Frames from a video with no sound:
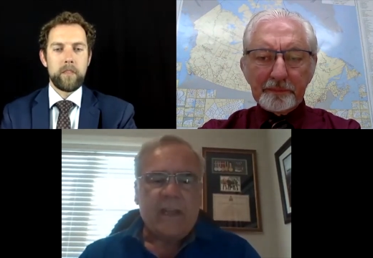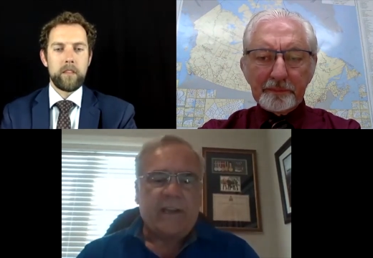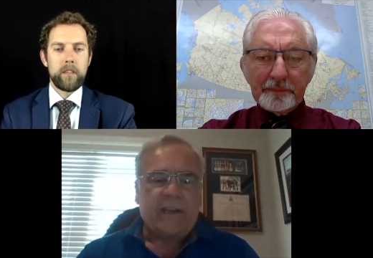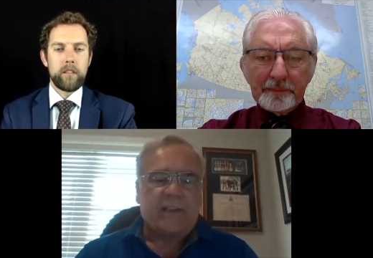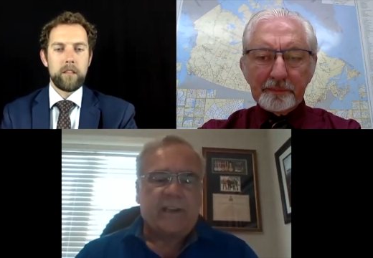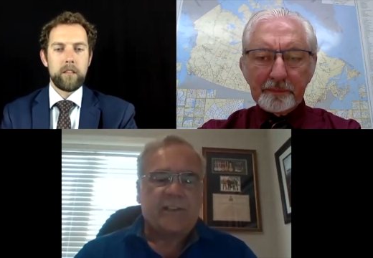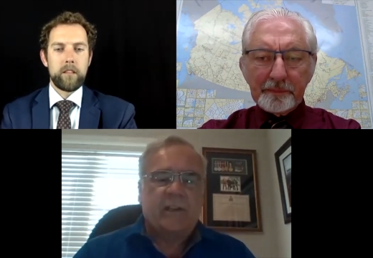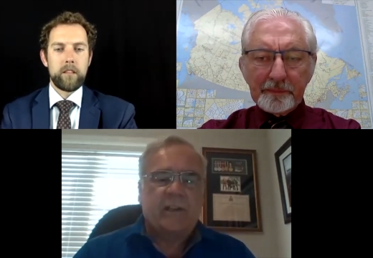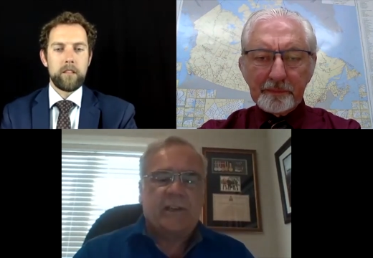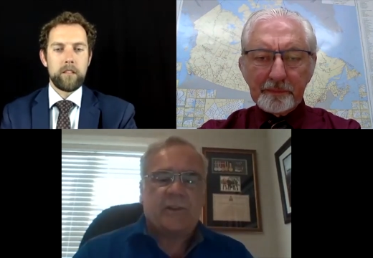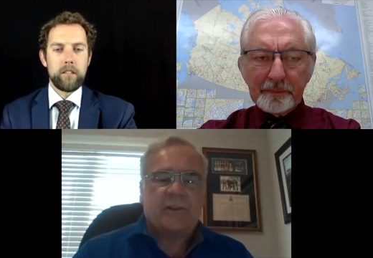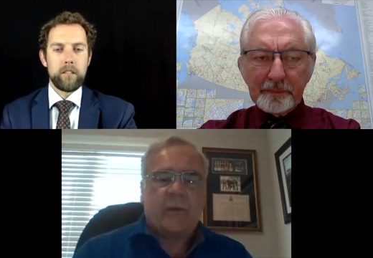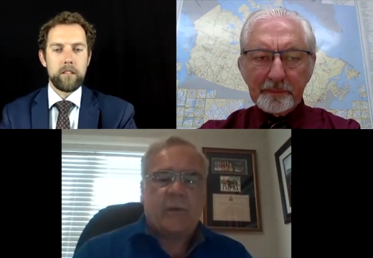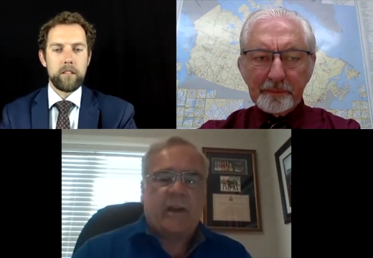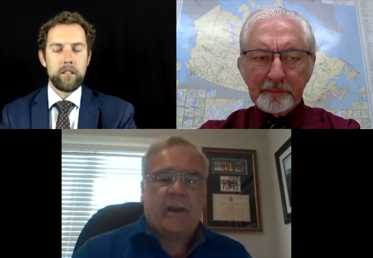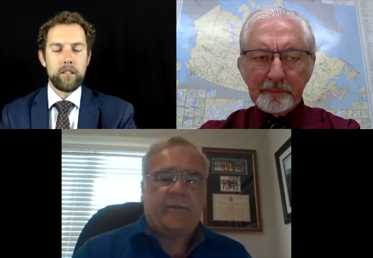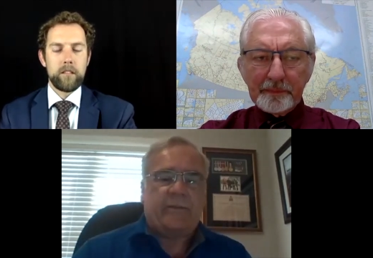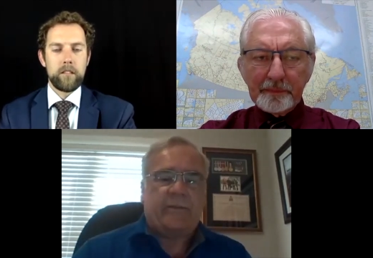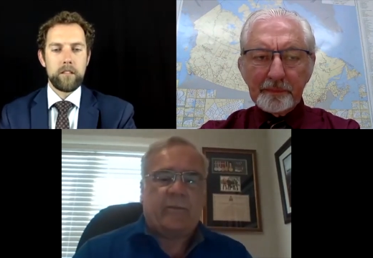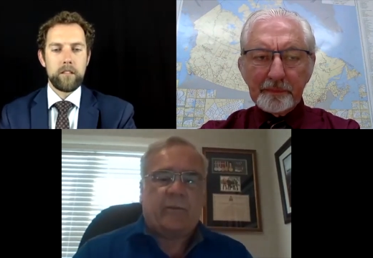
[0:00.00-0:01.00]
Speaker 1: it's, it's
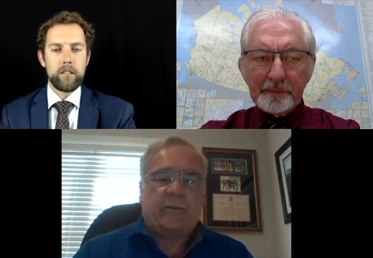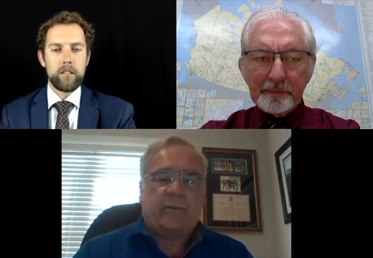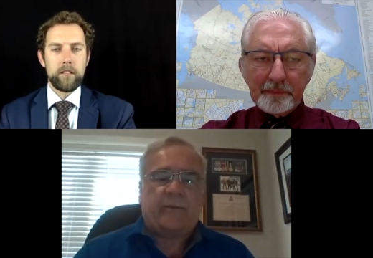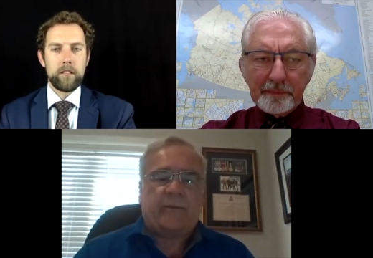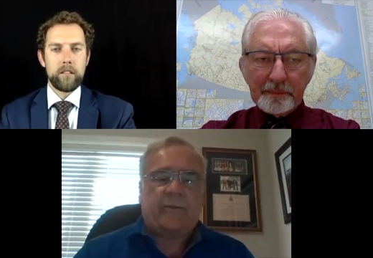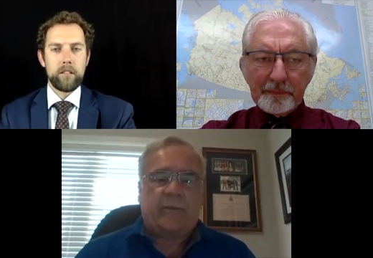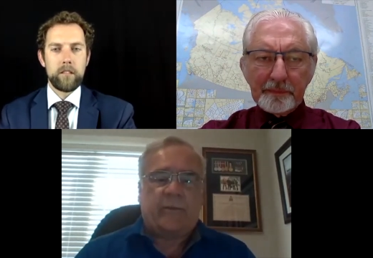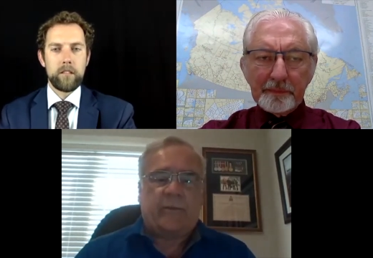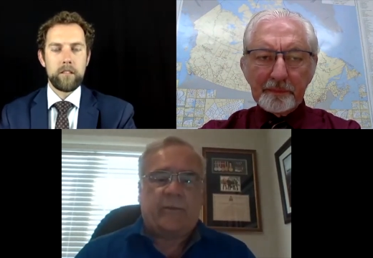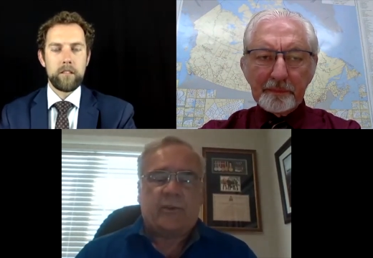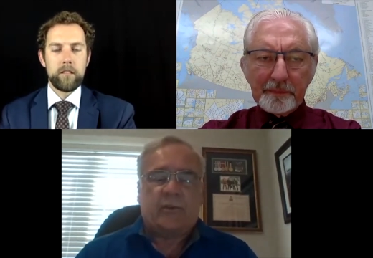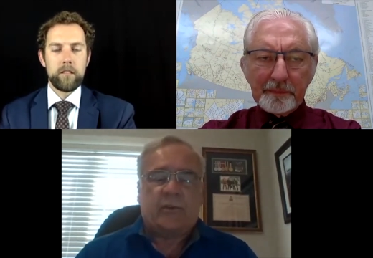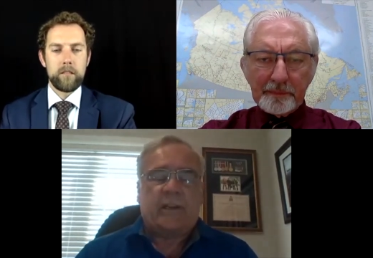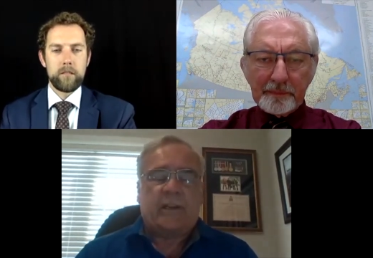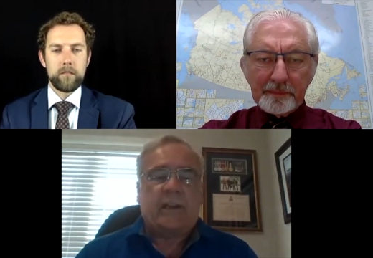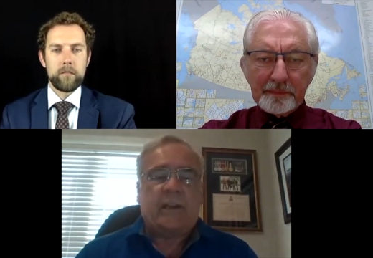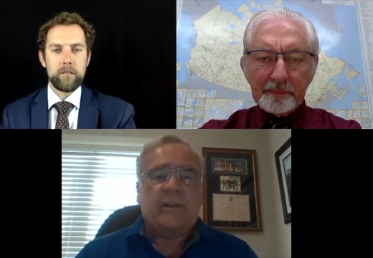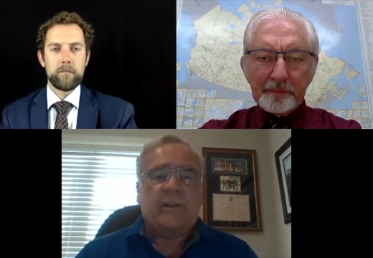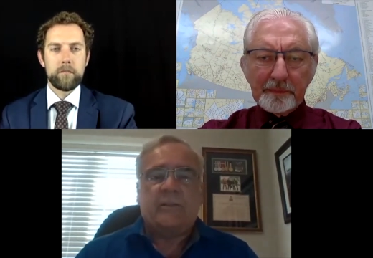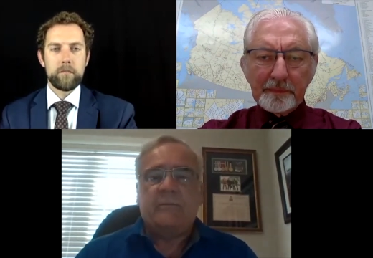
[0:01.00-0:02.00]
waiting for further
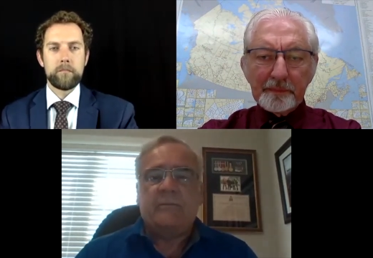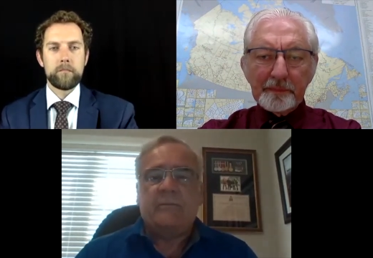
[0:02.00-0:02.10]
adjudication.